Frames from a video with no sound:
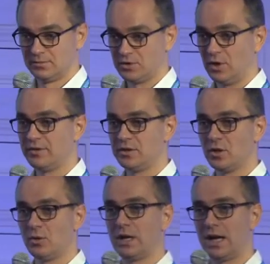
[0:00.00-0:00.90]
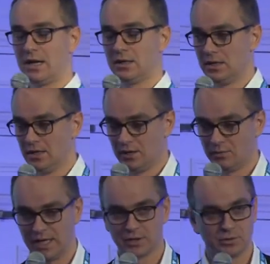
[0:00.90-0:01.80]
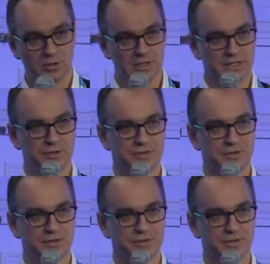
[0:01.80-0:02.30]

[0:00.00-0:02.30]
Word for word: So even though we are we are Google and